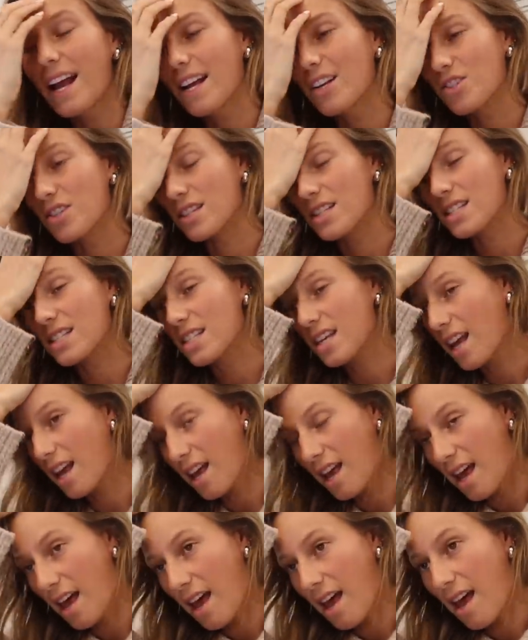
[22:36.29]
I just,
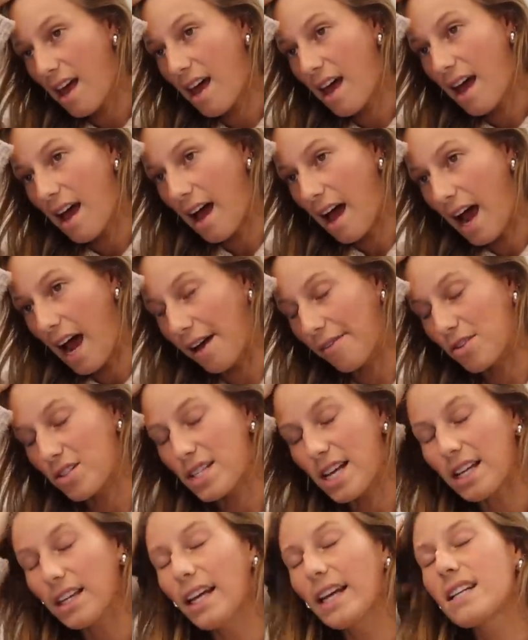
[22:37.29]
I've
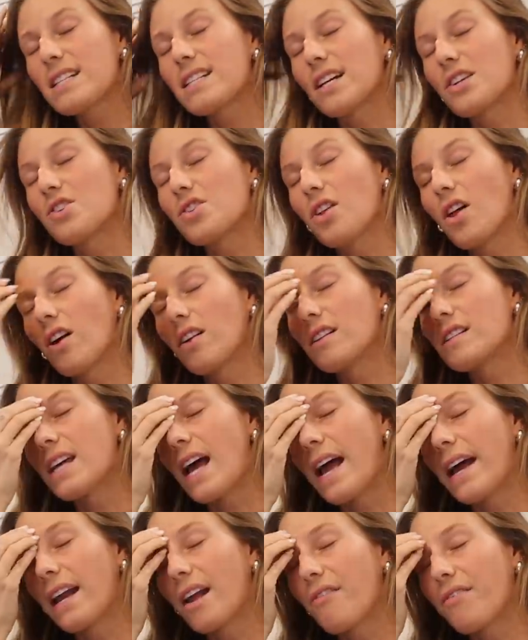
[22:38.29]
just had like such a long
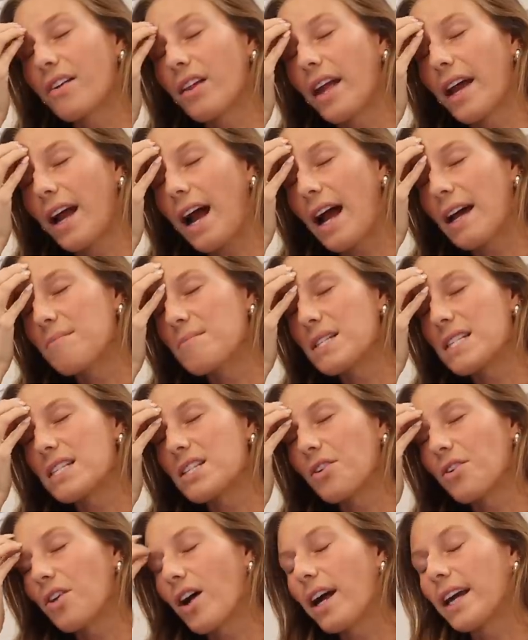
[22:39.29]
day and I feel like I'm
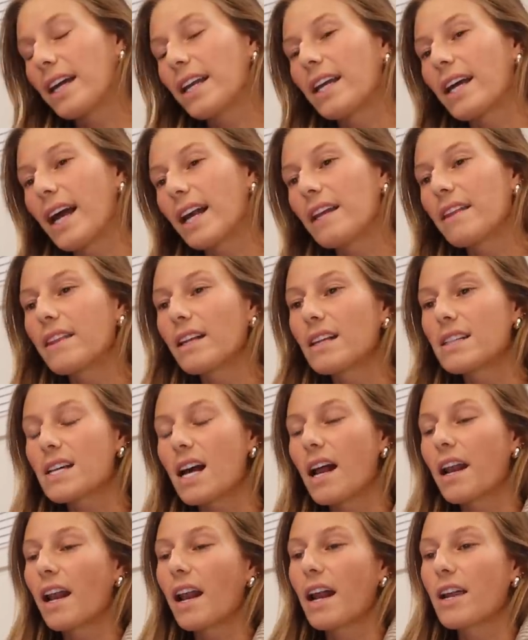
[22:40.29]
still not getting anything
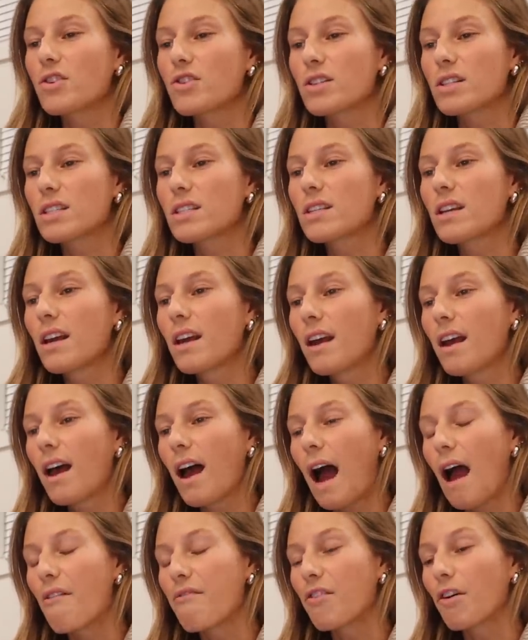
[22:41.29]
done and I just,
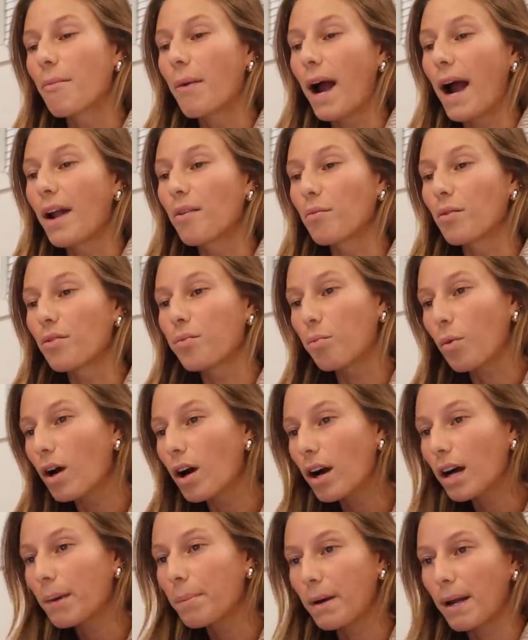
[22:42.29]
I feel behind with
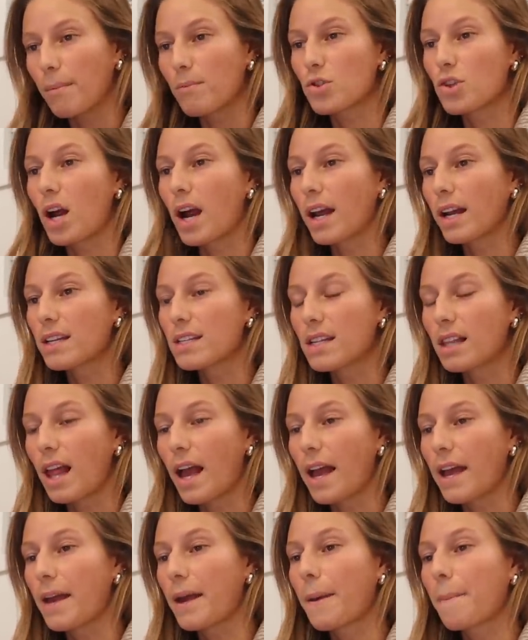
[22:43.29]
work, but I'm trying to
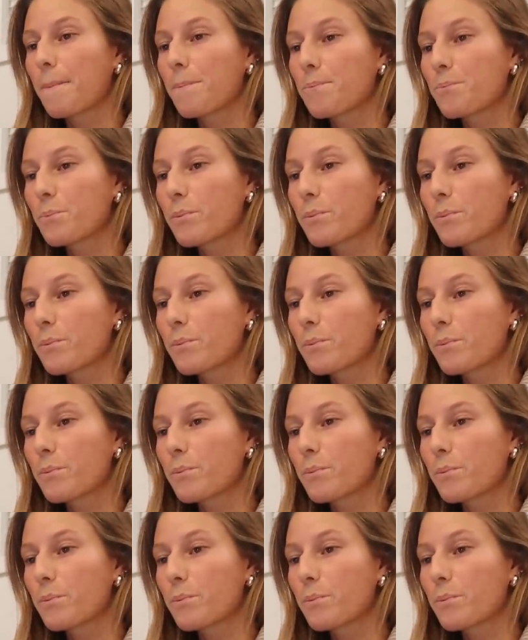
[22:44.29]
like